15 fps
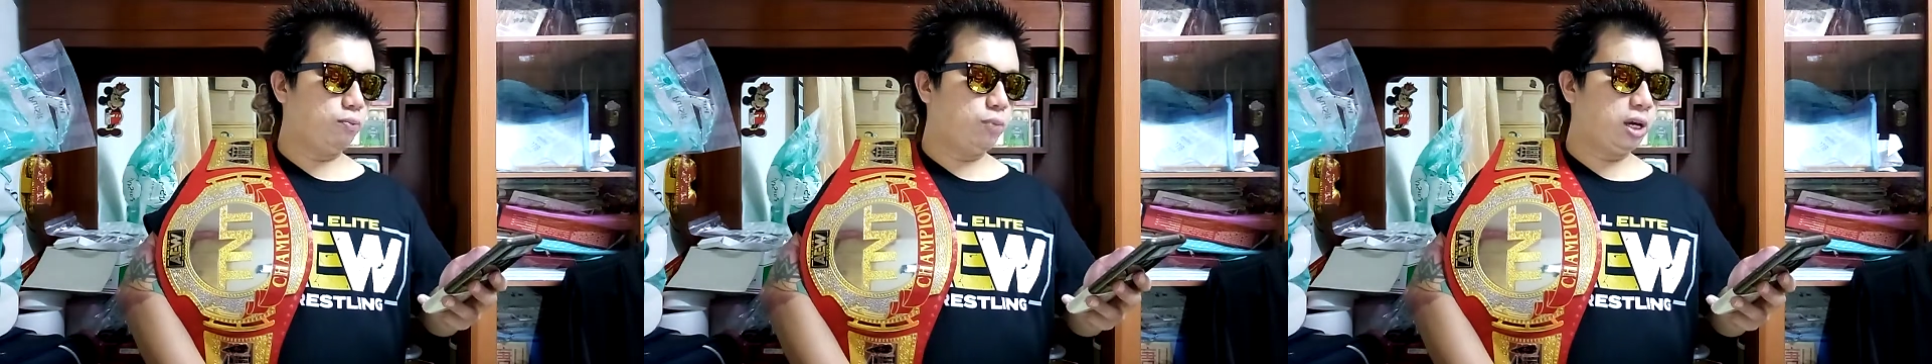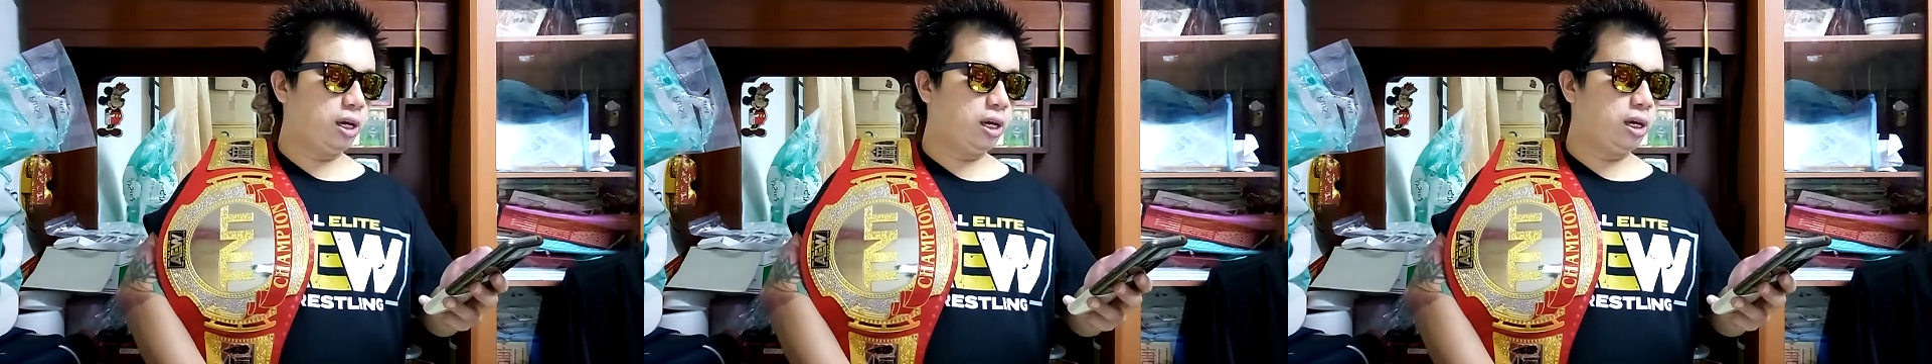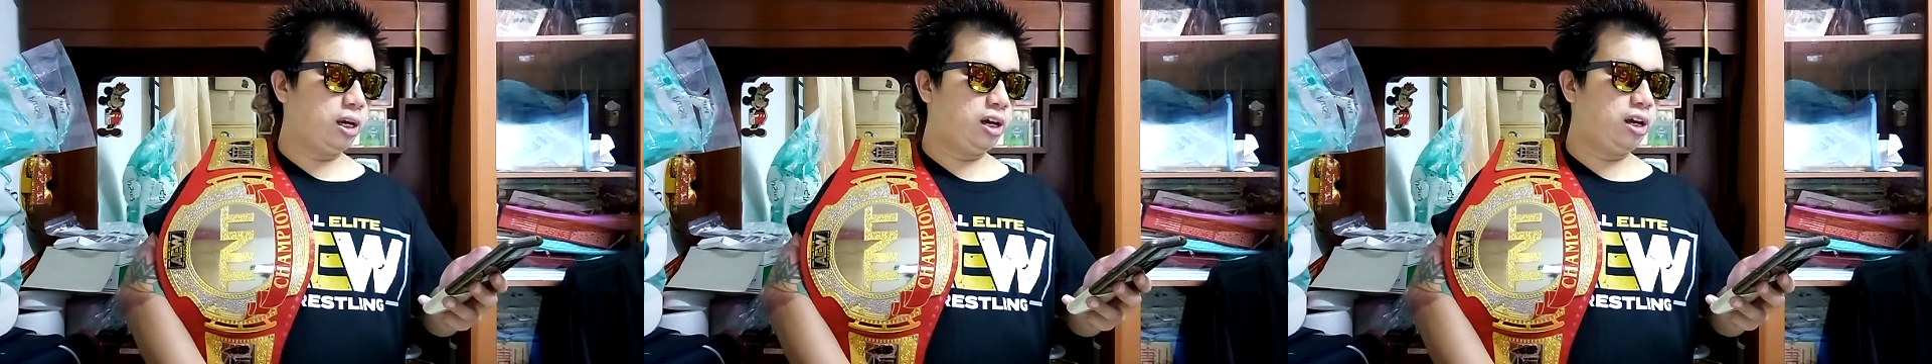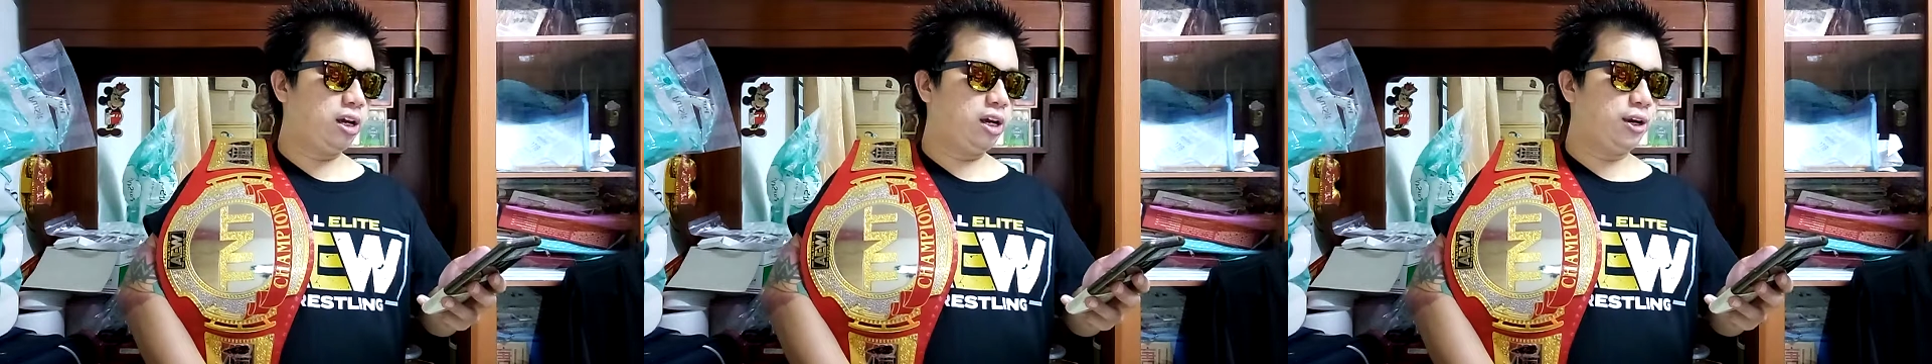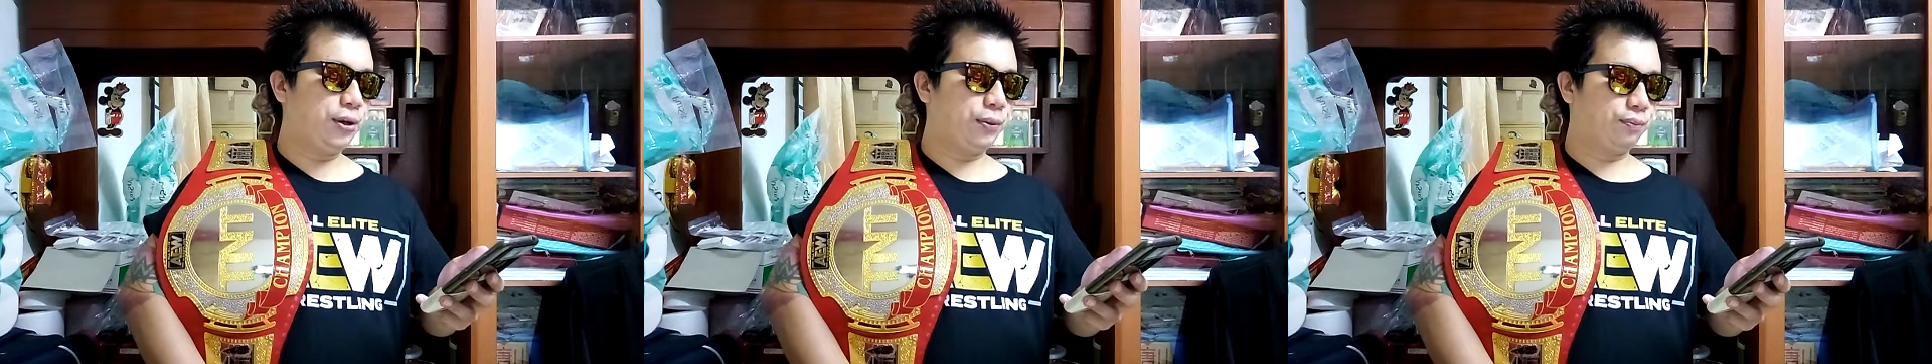
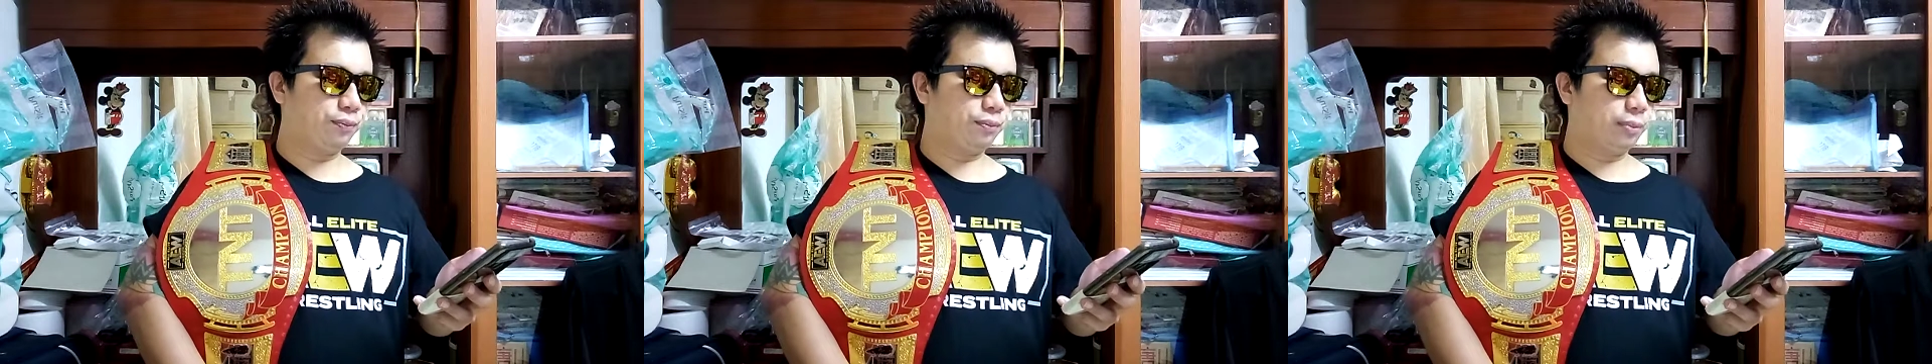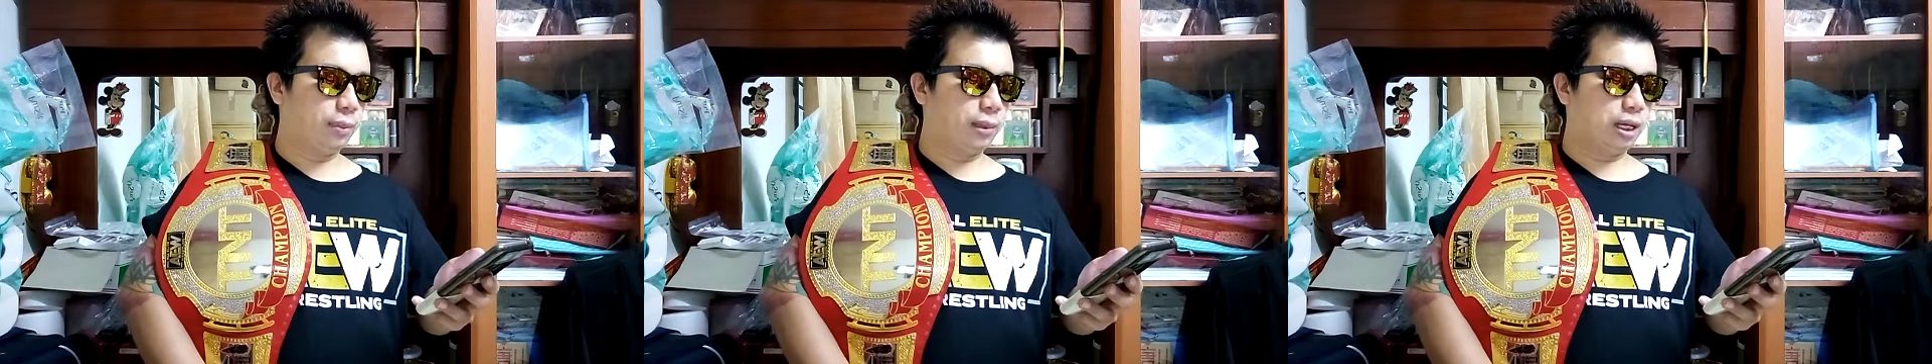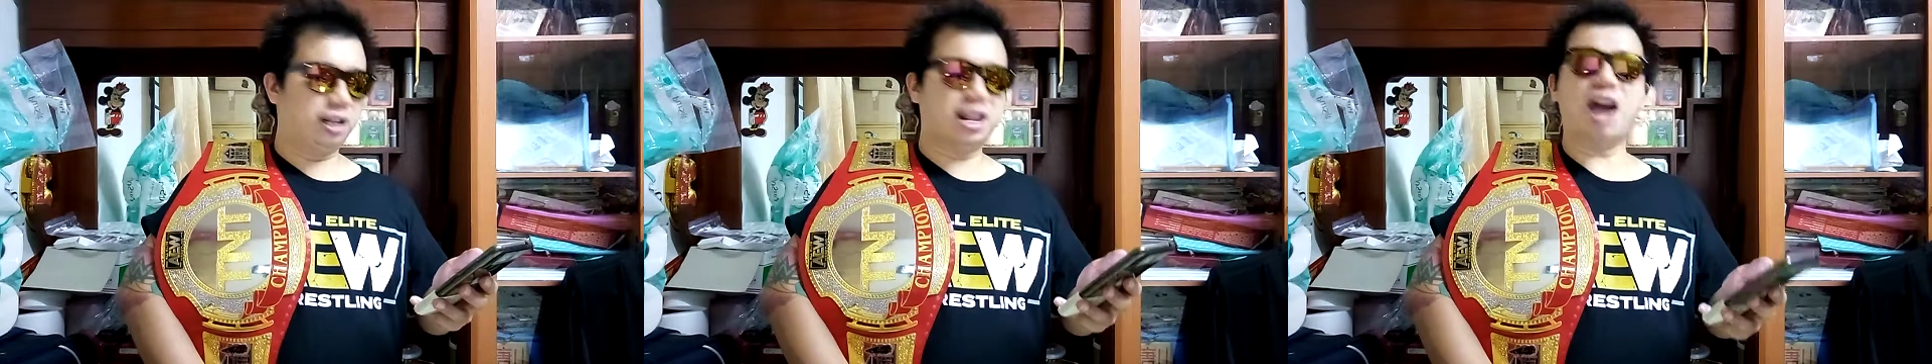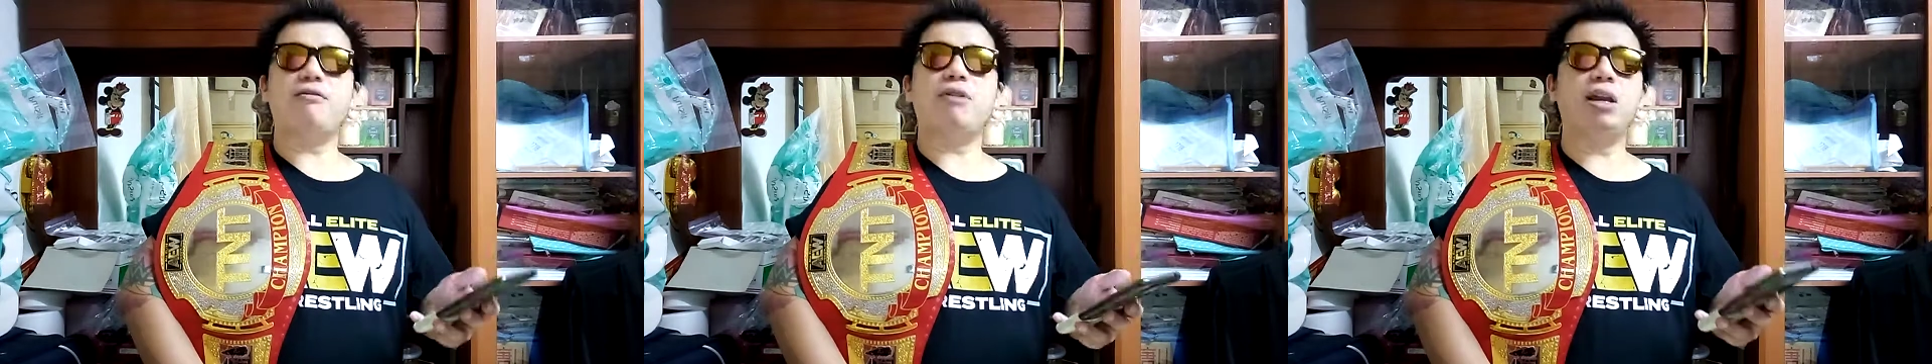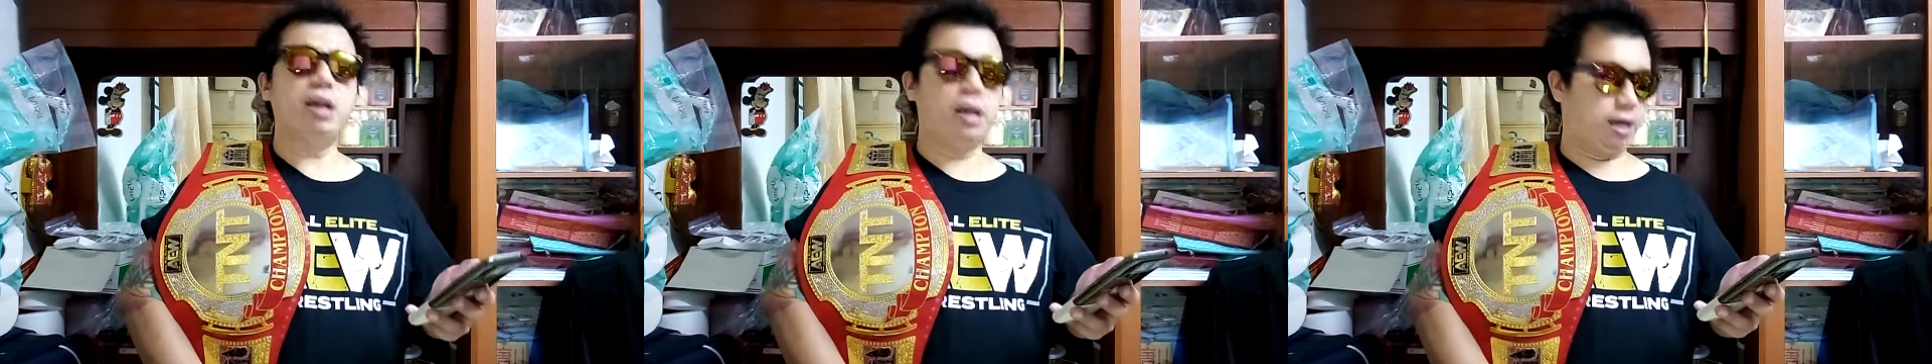be
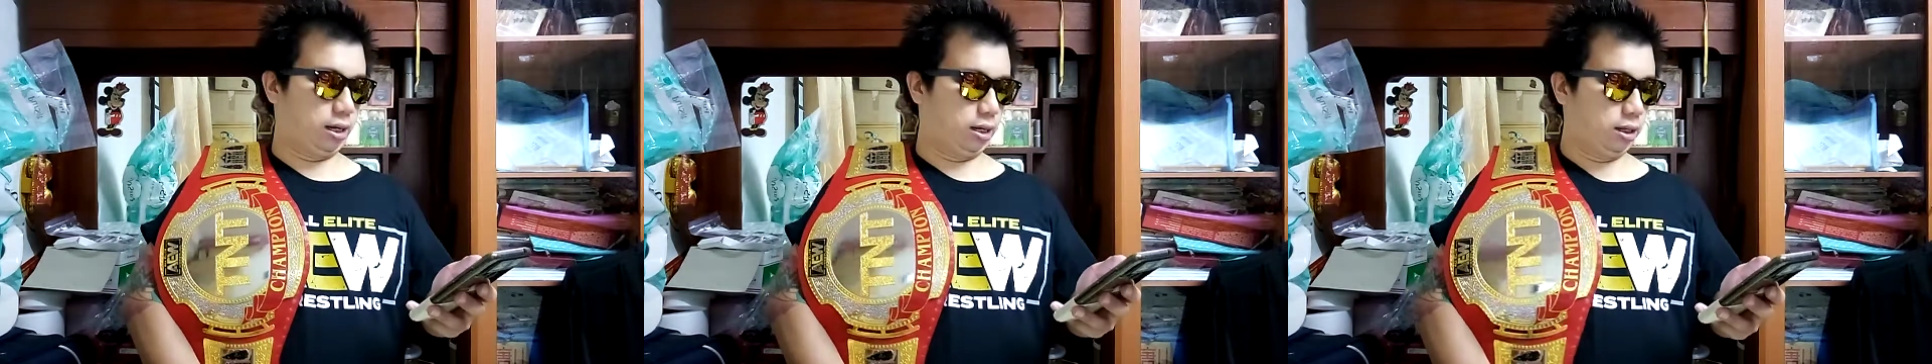Larry D.